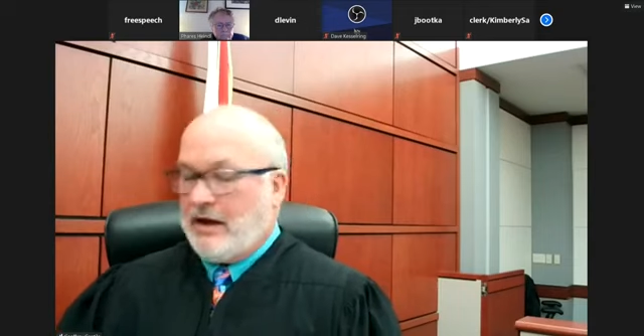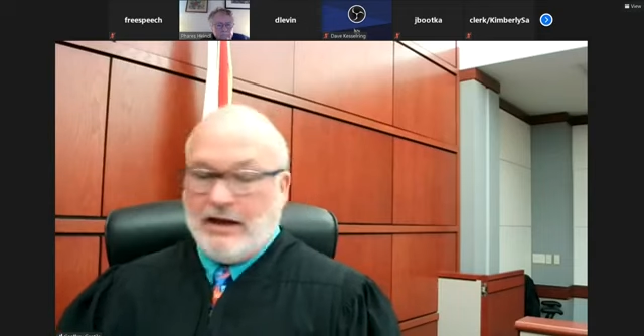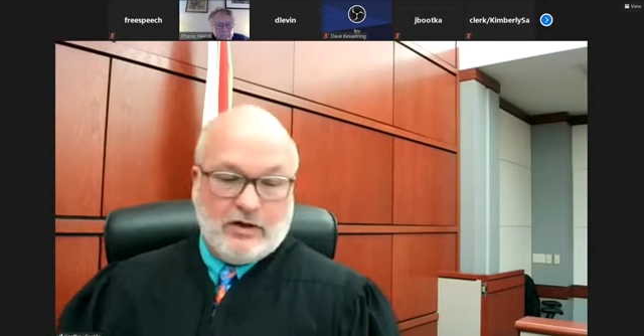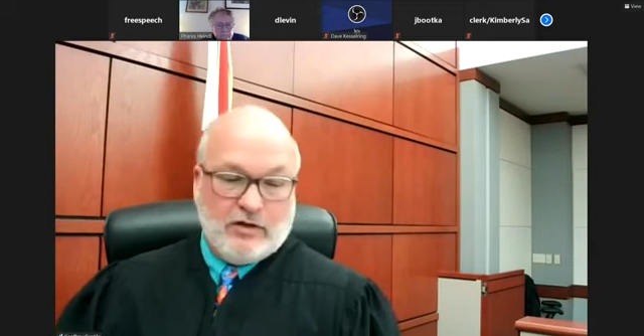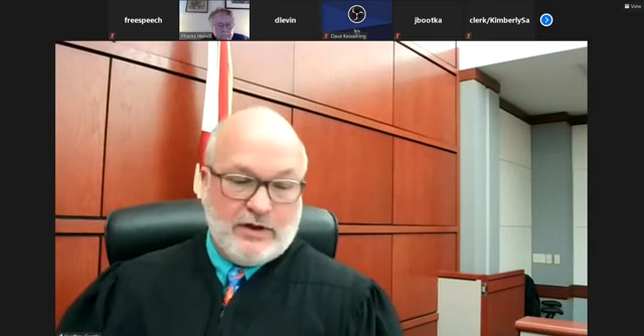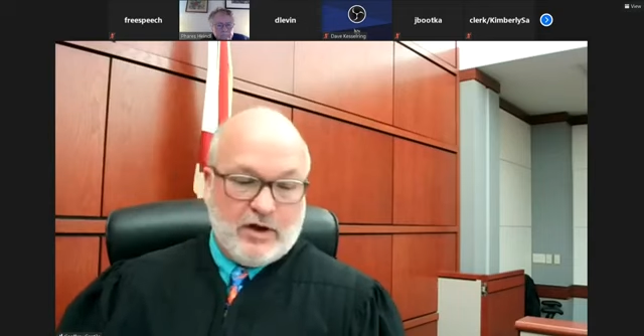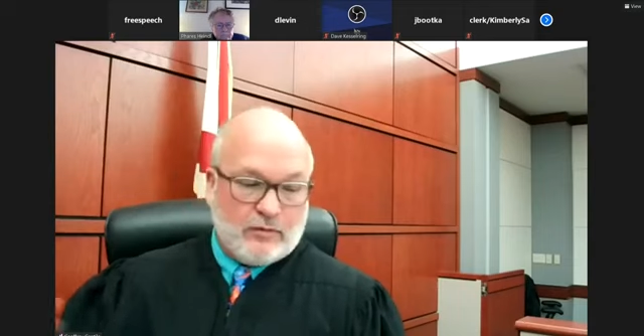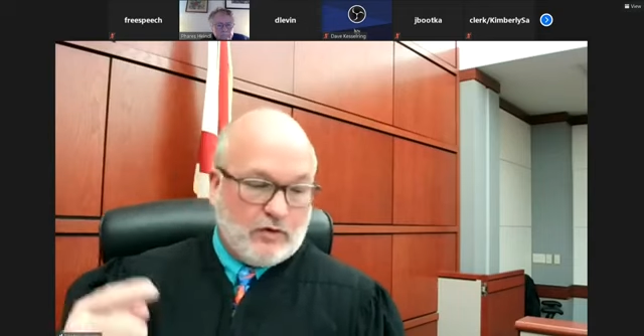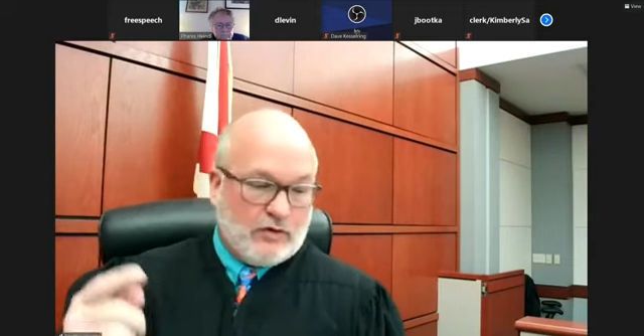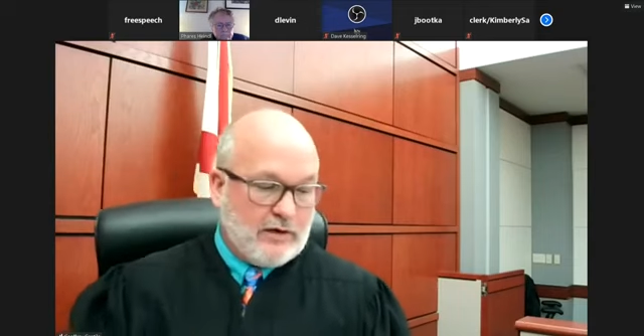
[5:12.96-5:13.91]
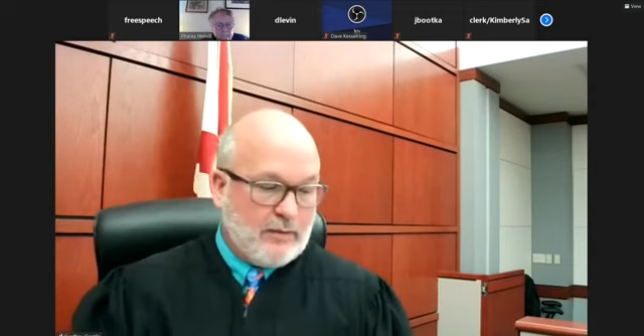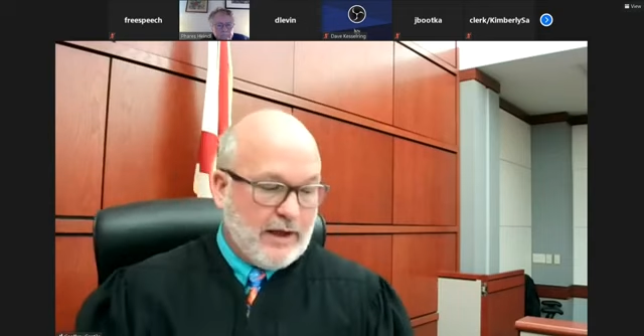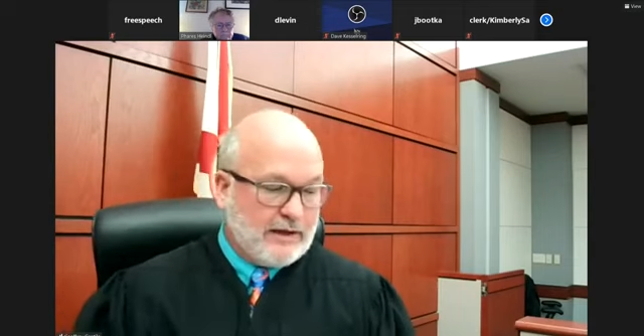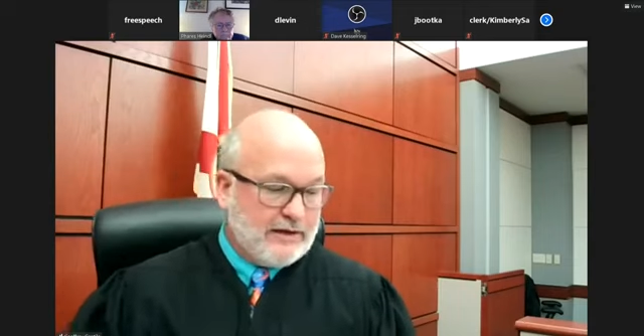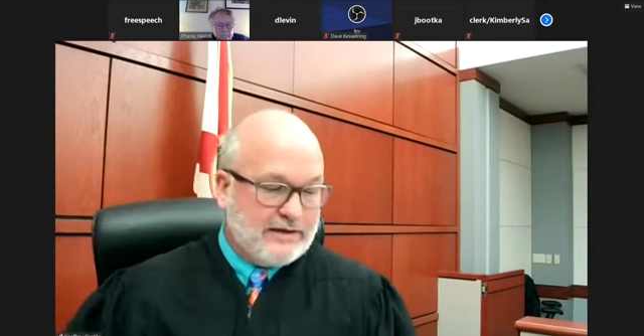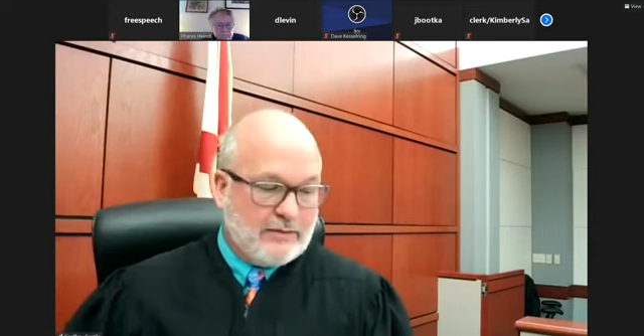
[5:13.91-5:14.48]
and it'll be not
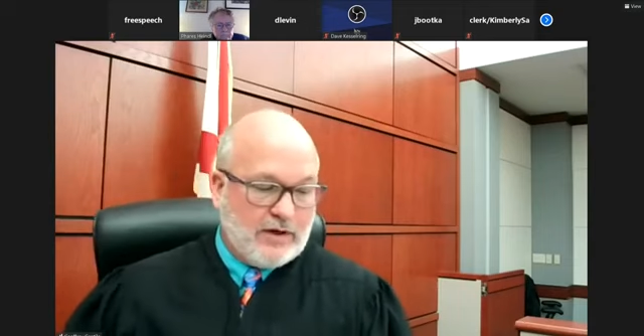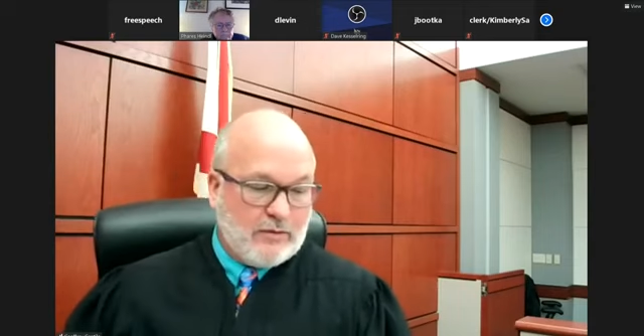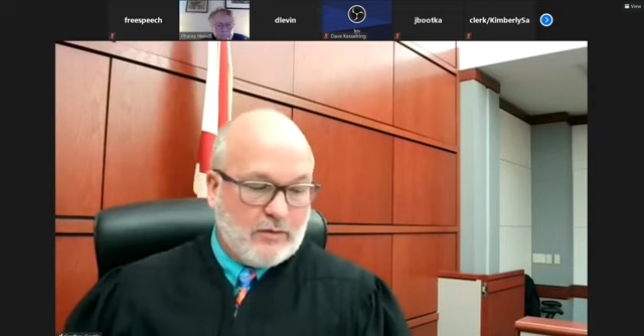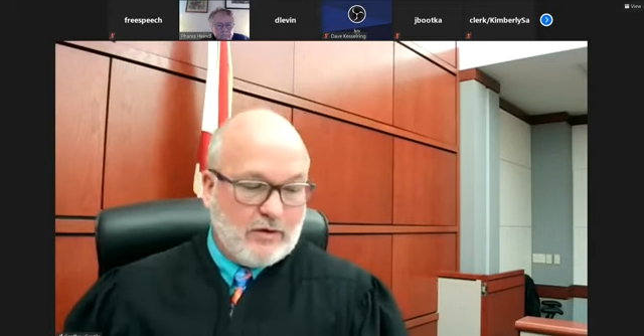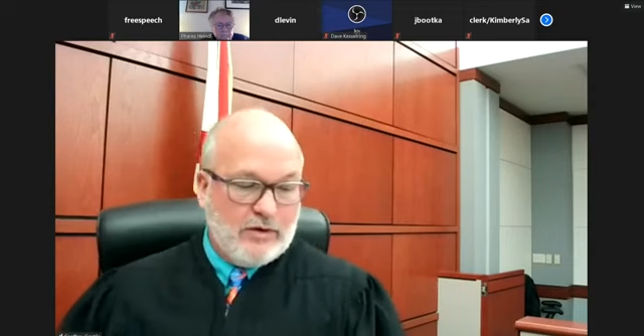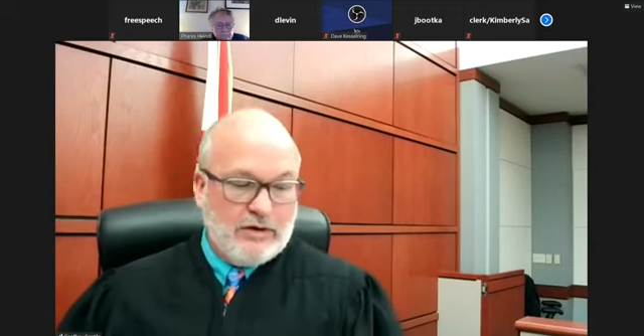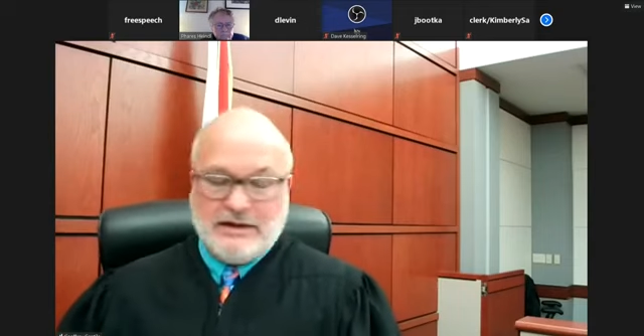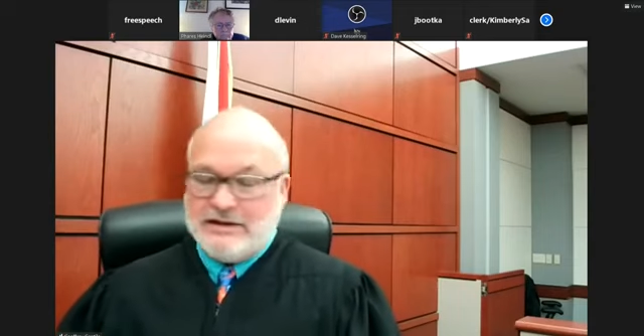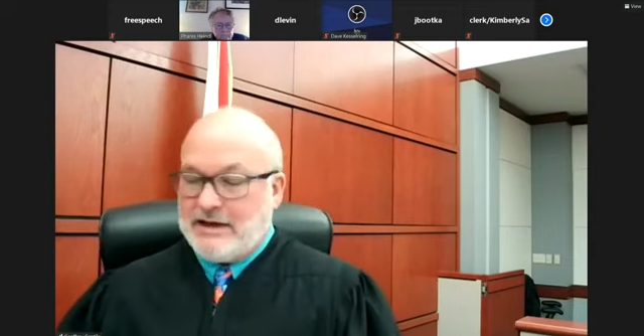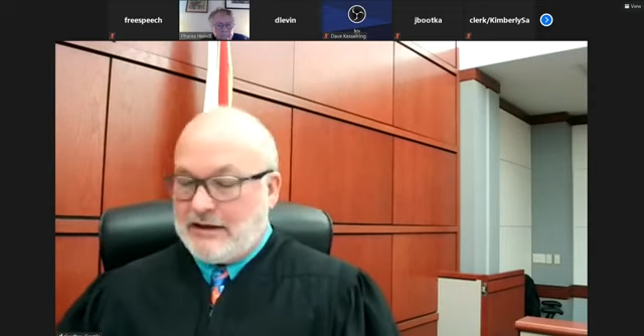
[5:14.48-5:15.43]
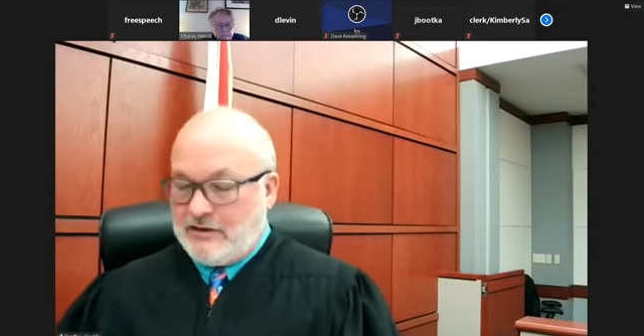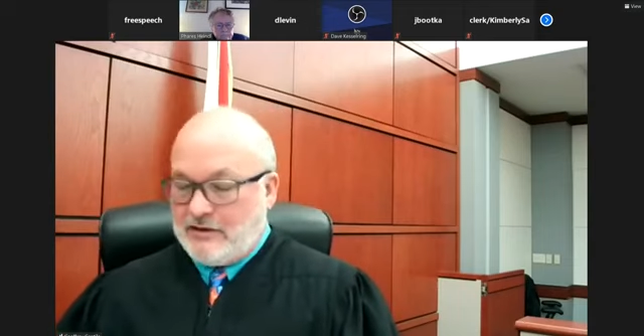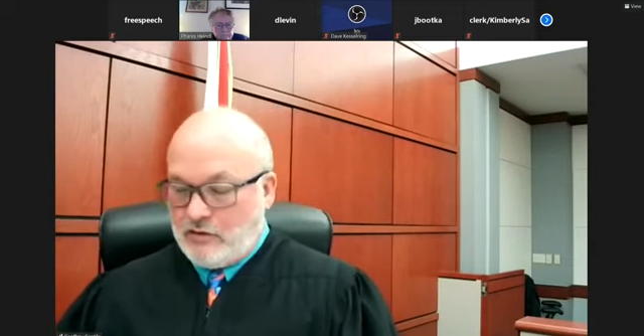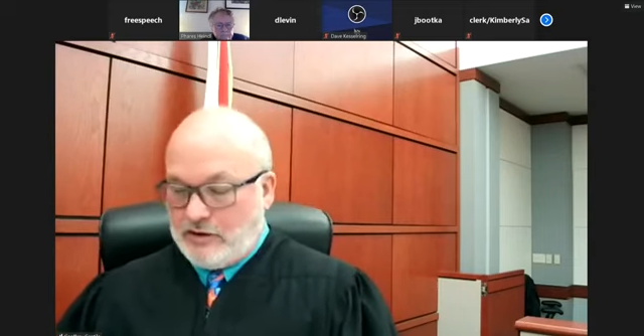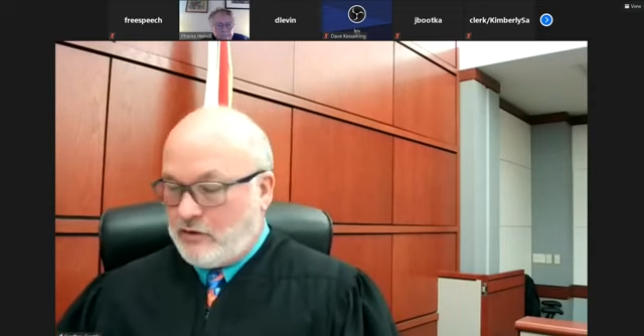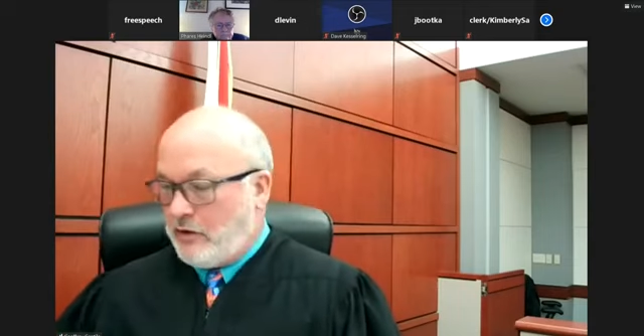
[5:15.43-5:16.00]
back to September 2nd,
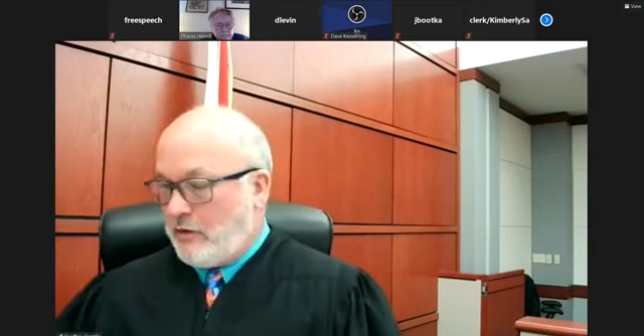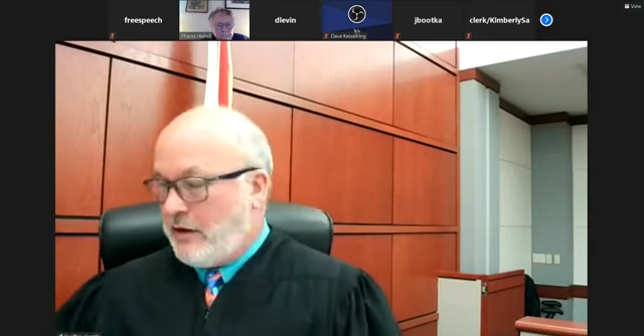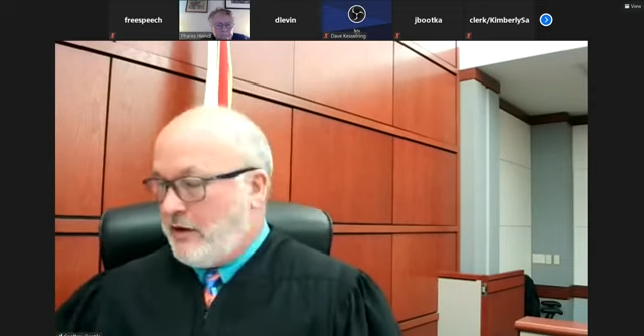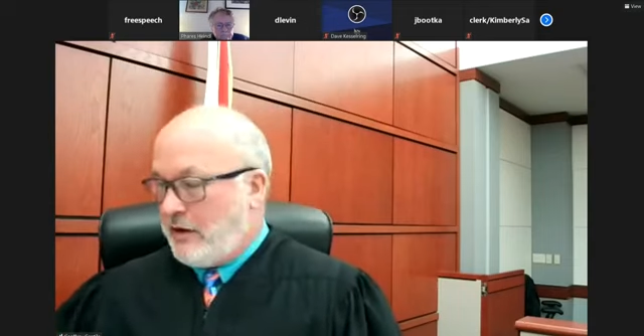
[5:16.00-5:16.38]
2021.